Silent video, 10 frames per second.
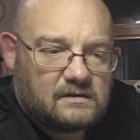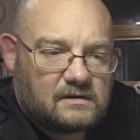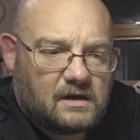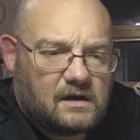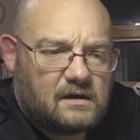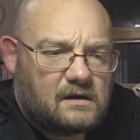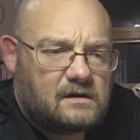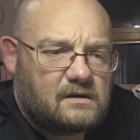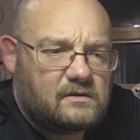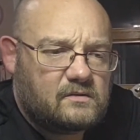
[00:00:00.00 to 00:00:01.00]

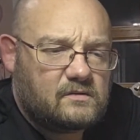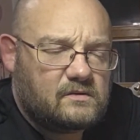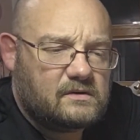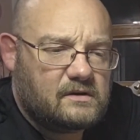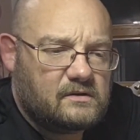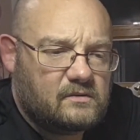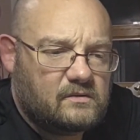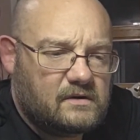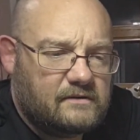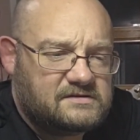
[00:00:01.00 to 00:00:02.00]
I
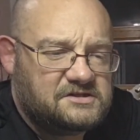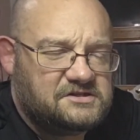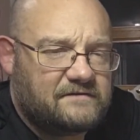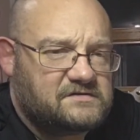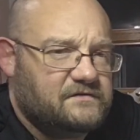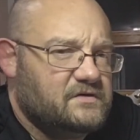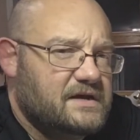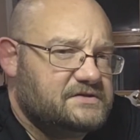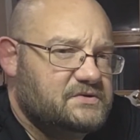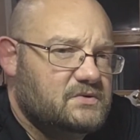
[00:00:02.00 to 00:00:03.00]
was in Jeffersonville
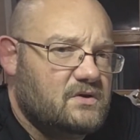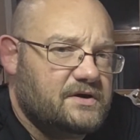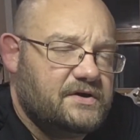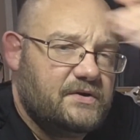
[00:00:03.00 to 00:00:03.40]
not too long ago.